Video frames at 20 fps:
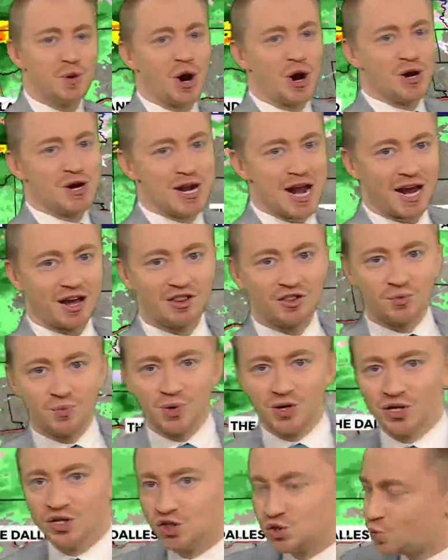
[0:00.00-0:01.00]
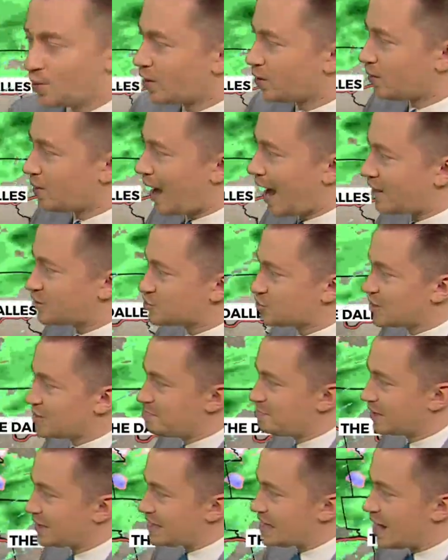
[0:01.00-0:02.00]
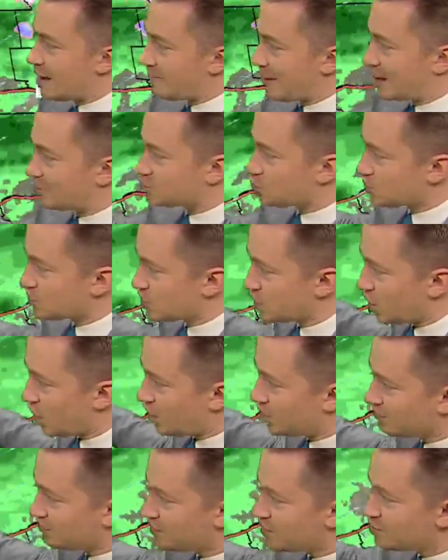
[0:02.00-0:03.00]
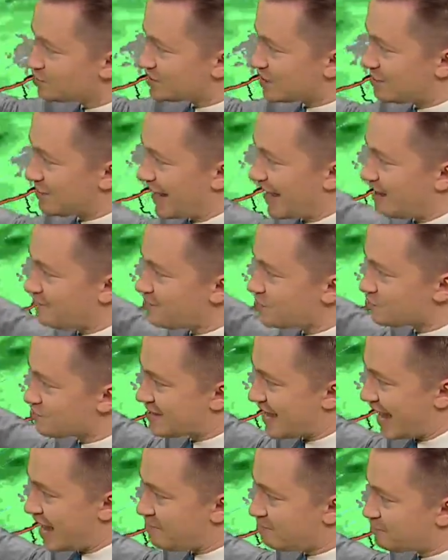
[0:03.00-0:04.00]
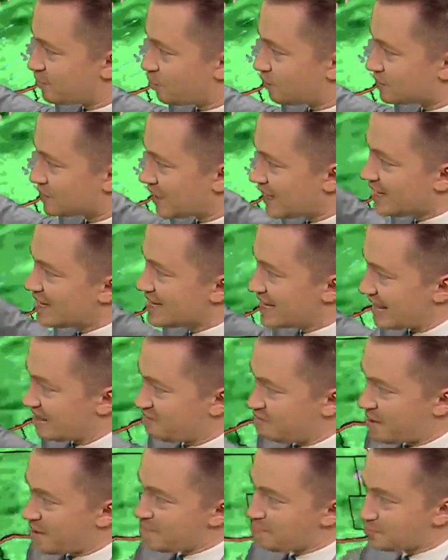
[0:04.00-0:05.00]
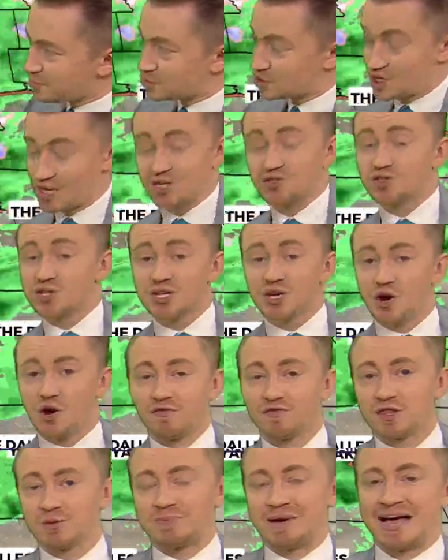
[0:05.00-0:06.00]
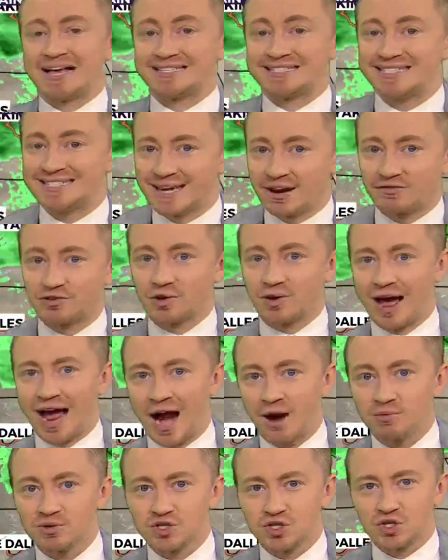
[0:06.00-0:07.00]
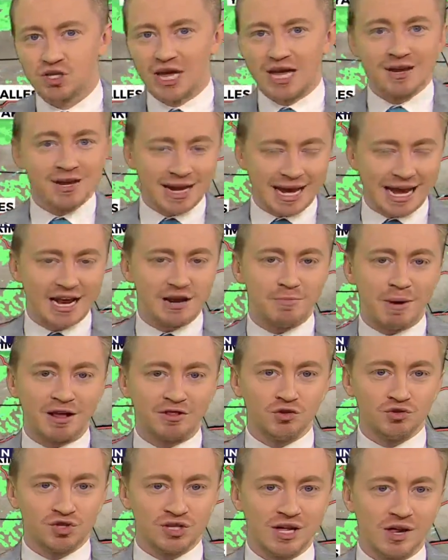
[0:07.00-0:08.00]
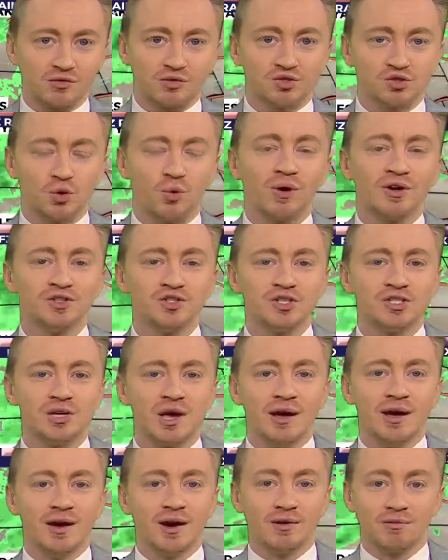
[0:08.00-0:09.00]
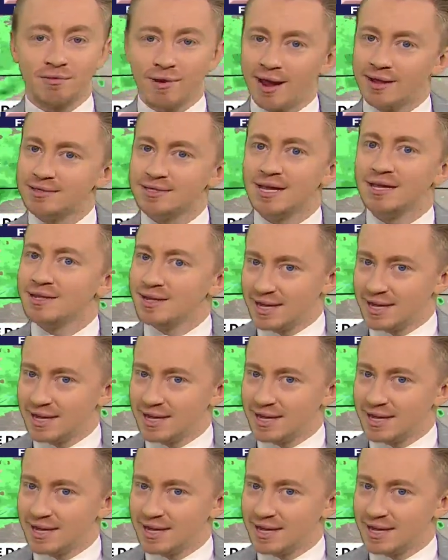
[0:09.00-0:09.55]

our neck of the woods, where we're actually picking up out towards Longview some heavier downpours that have been persistent over the past several hours, indicated by those yellowish oranges, reds, and